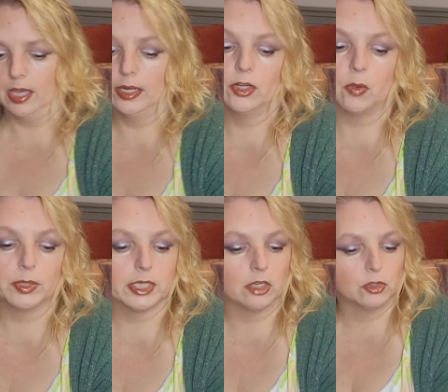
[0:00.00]
And I know
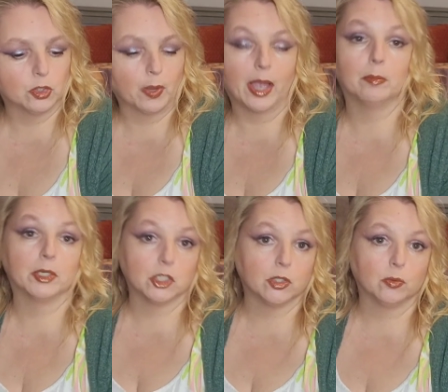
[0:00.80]
it tells you how
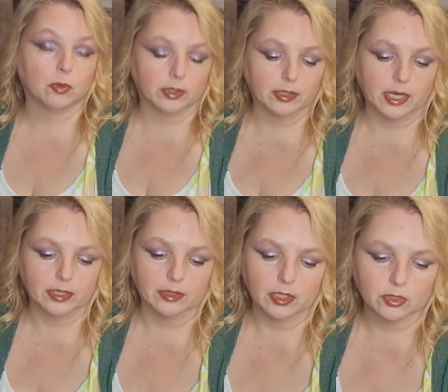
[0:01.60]
much you
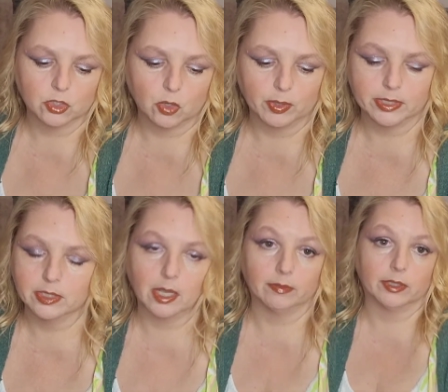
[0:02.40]
get in there, so
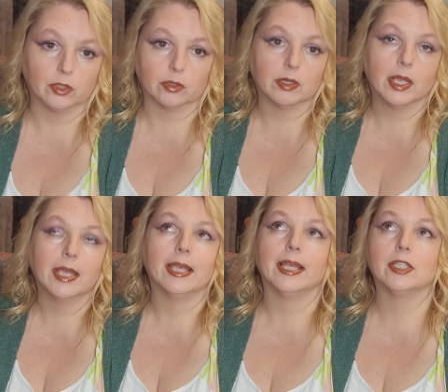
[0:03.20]
it's not like they're,
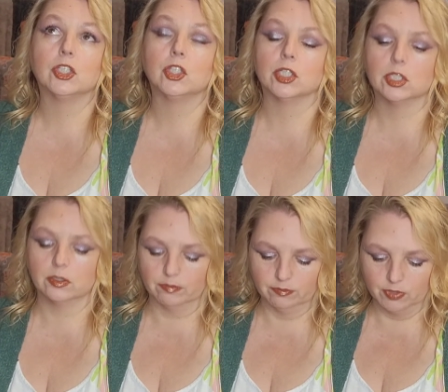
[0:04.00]
it's
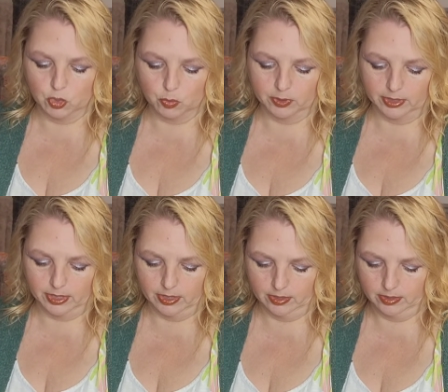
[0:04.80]
just
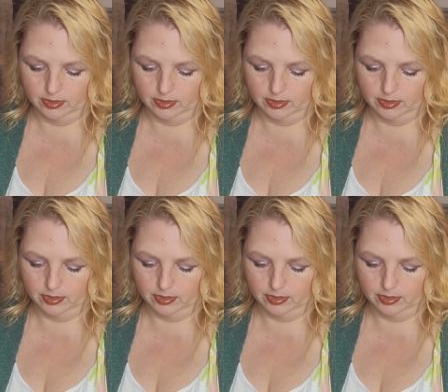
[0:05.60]
visually.